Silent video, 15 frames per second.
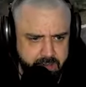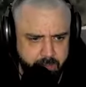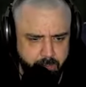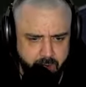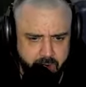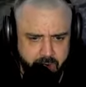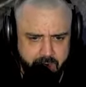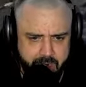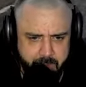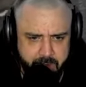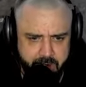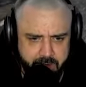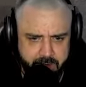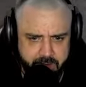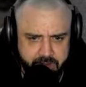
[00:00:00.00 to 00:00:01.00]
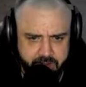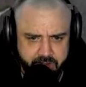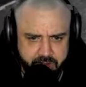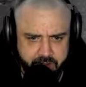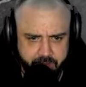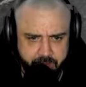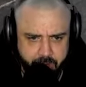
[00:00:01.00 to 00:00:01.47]
Bruh, I'm hearing
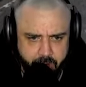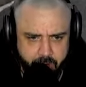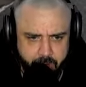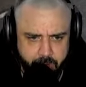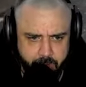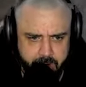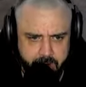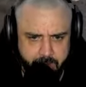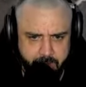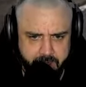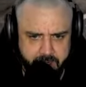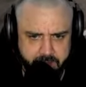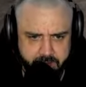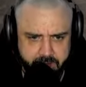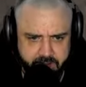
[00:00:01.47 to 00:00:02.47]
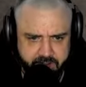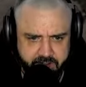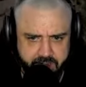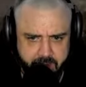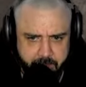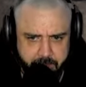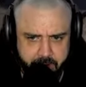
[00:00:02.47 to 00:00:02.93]
stuff all around me. Let's
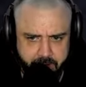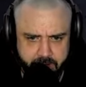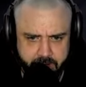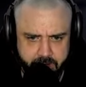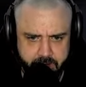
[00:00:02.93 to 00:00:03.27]
stop here.